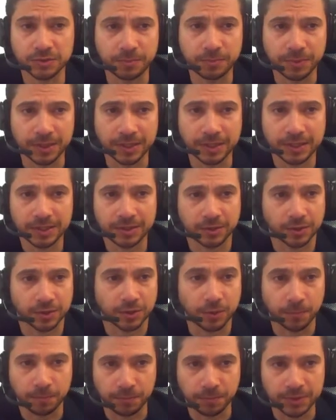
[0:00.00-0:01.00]
play or
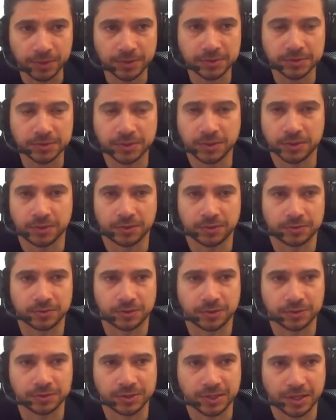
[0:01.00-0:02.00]
compete
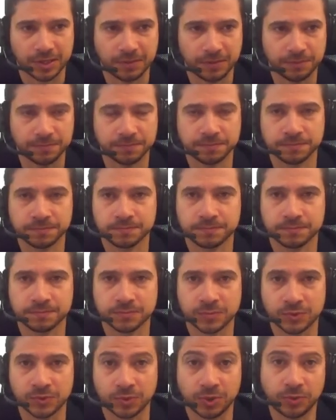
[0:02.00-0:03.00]
on the game.
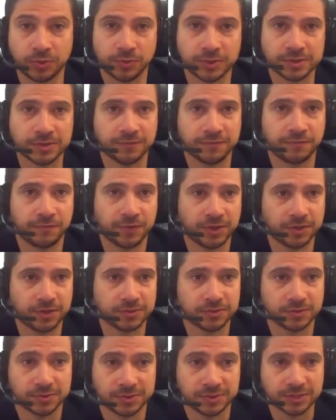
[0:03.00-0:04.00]
So it was a very
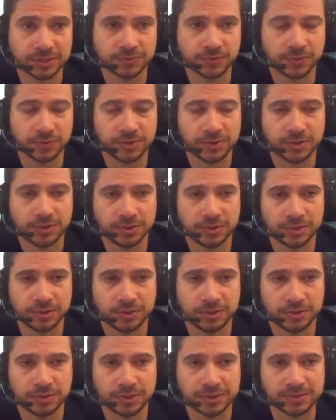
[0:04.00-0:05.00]
successful
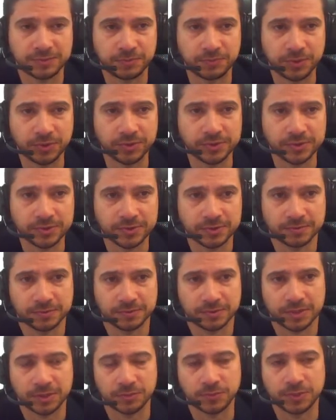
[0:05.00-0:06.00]
experience
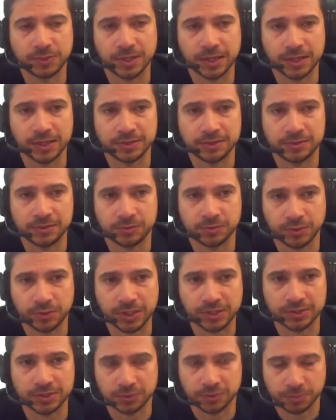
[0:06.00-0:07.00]
that we had in
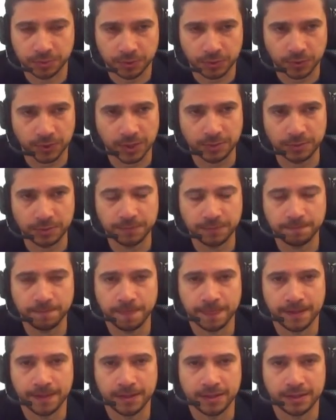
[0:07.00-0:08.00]
Introduction to Programming
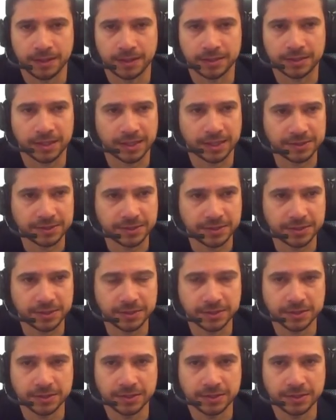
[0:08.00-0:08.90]
the last year,